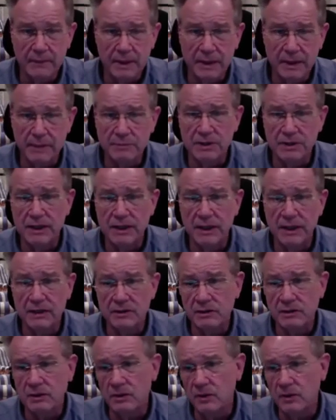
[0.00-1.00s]
Keeps the
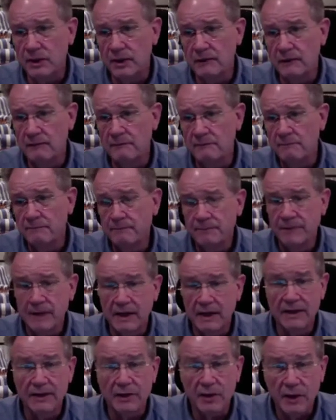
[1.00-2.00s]
doctor away.
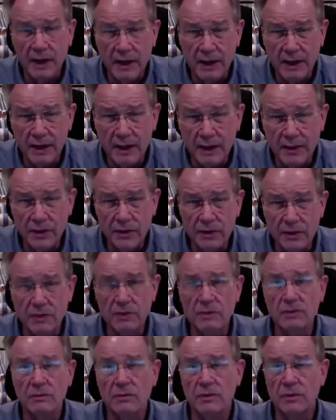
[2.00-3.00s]
And they're not hard to
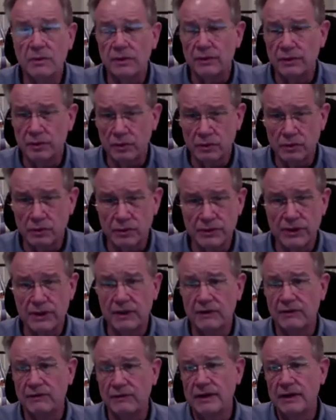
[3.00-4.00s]
do, the tools that
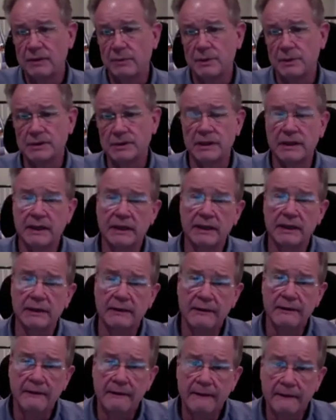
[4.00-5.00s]
are available today.
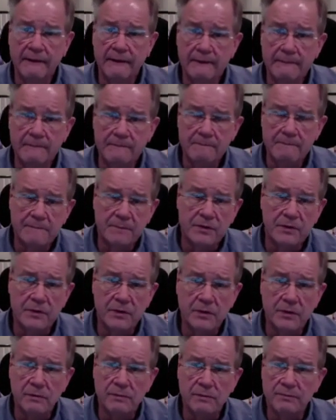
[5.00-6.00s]

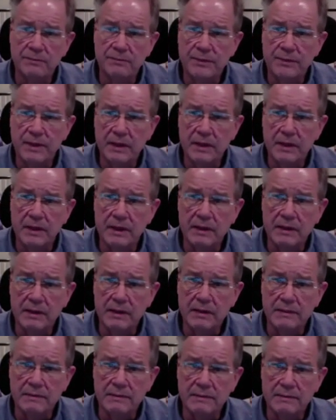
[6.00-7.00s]
So
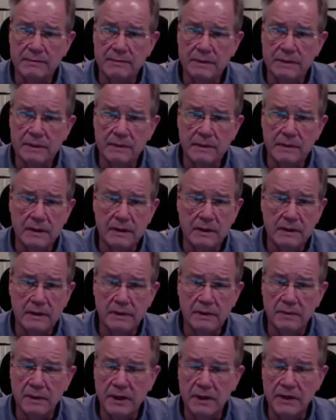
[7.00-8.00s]

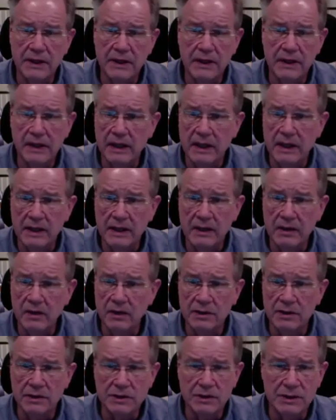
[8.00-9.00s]
the marketing
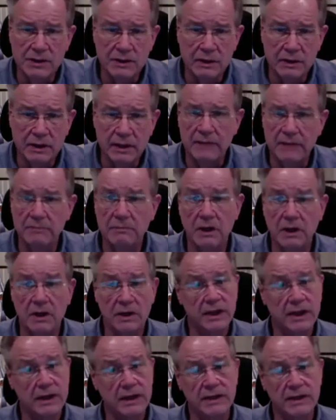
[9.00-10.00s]
launch and
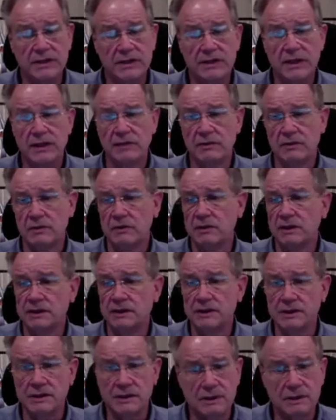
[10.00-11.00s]
marketing in general
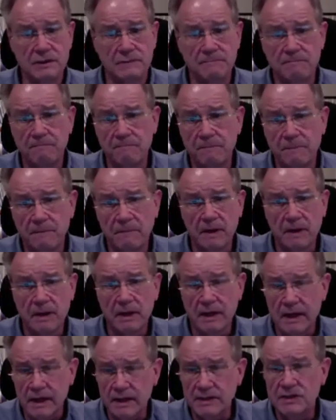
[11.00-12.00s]
is a
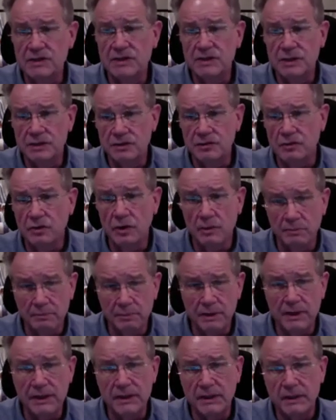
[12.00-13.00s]
constant
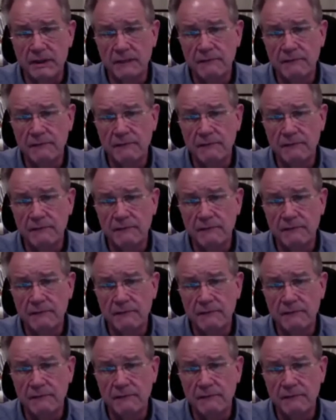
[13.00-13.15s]
drumbeat